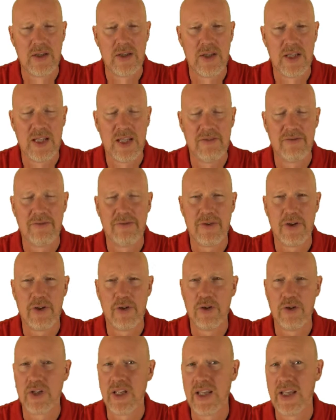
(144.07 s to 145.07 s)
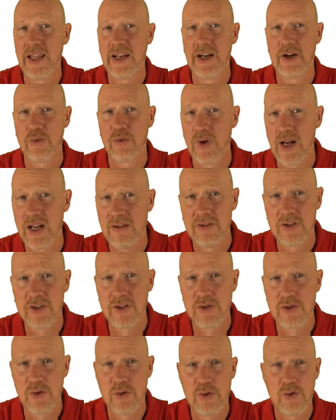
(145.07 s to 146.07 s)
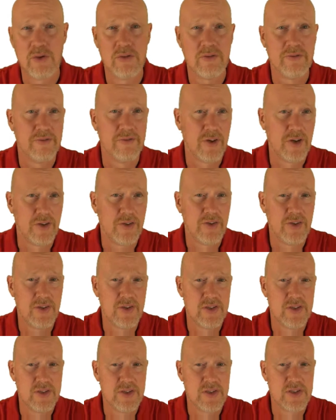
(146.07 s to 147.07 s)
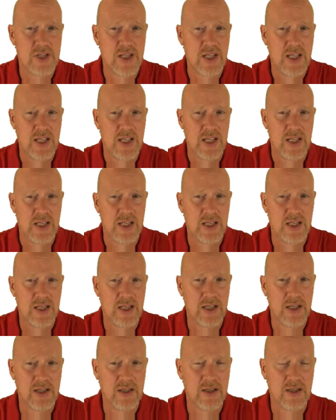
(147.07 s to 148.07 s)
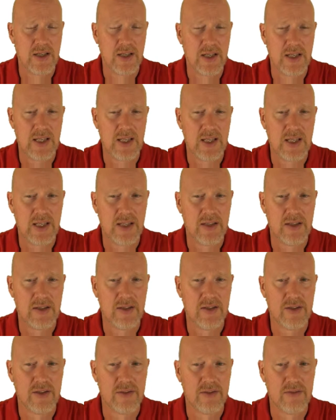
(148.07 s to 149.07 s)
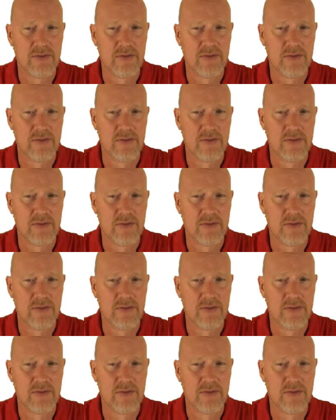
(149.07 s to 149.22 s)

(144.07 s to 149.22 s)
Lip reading: if you're looking at an arrival control versus the